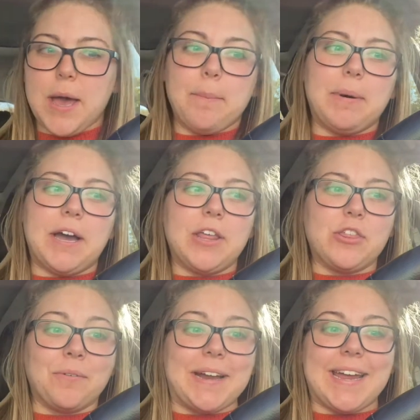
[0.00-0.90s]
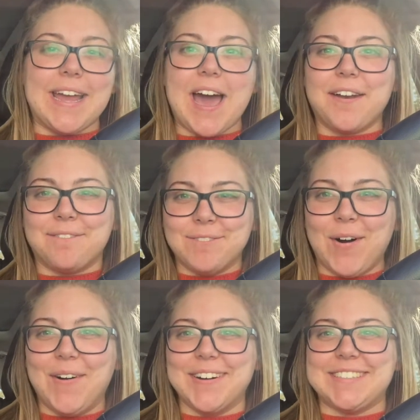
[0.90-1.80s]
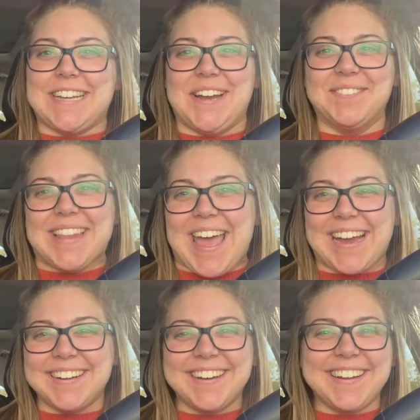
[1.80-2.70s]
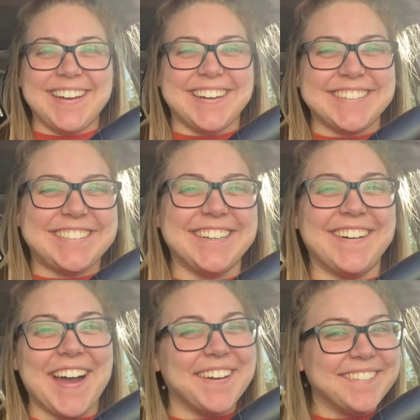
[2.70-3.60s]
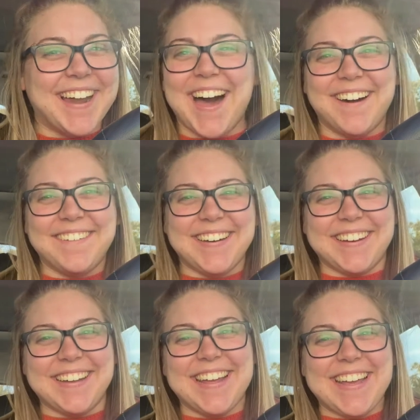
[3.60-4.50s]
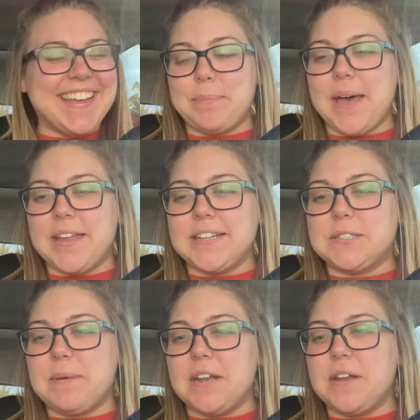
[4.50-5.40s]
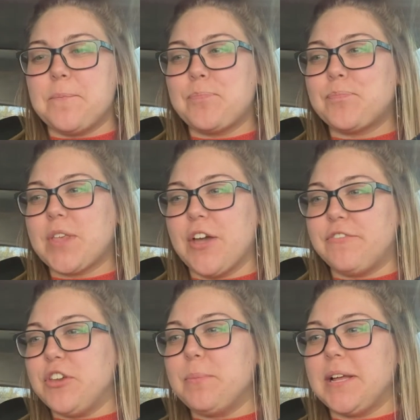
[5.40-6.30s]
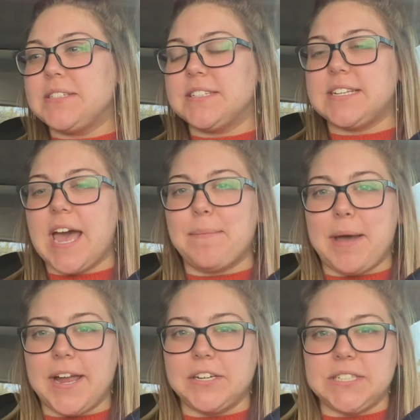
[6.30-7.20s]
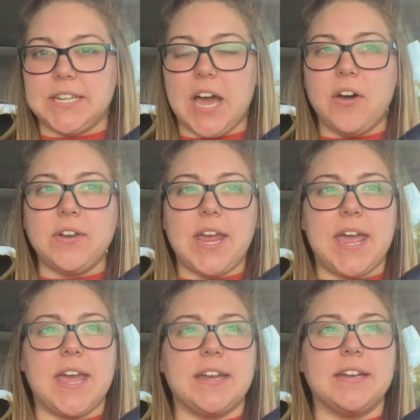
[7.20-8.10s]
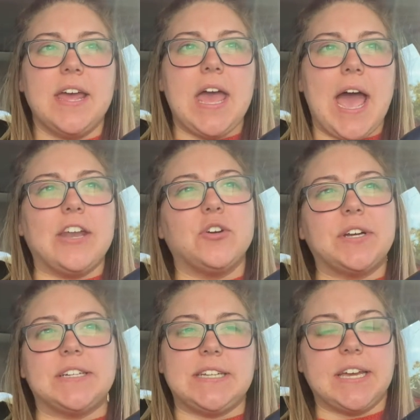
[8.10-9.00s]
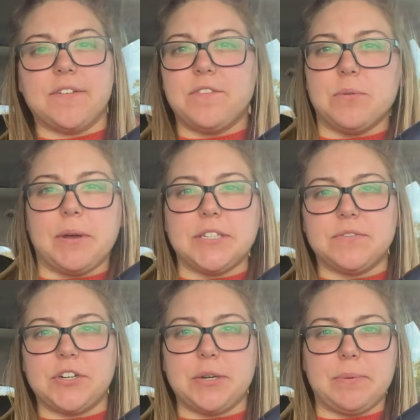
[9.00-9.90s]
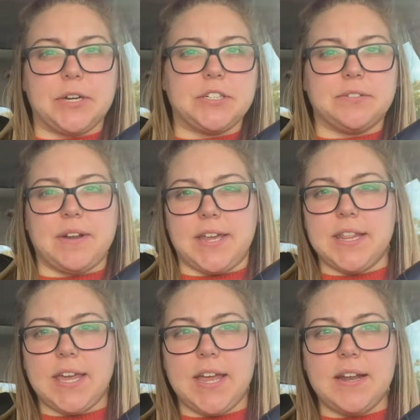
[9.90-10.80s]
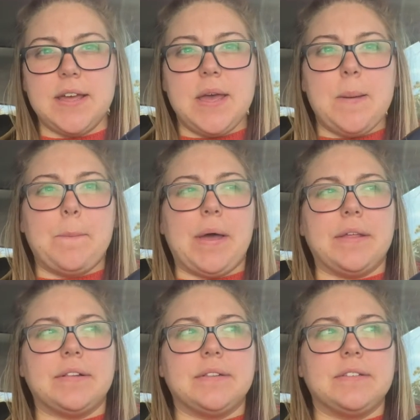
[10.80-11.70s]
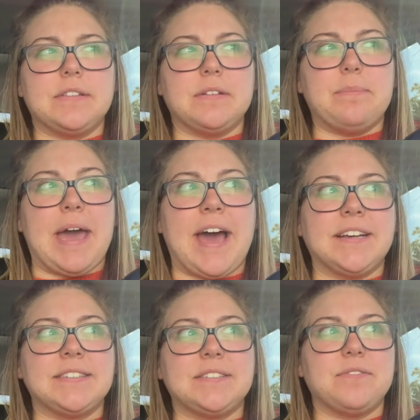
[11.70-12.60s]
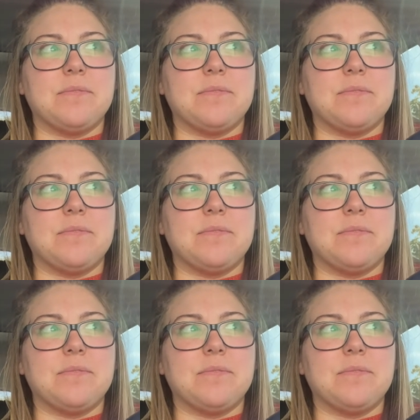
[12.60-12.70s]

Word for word: but 3 out of 4 say I'm late. So I don't know. But it's been a few months since I had my IUD out, and I know it can take a few months for your period to regulate, but the past